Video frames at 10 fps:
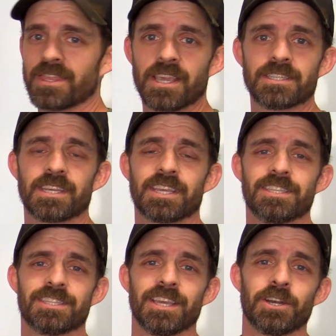things to
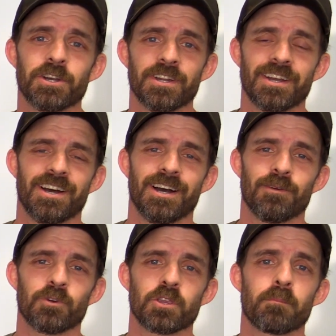consider
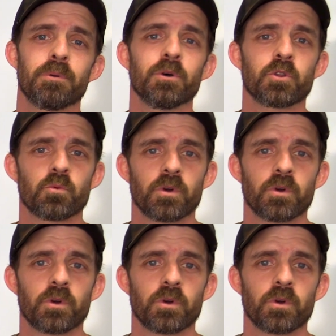when you're building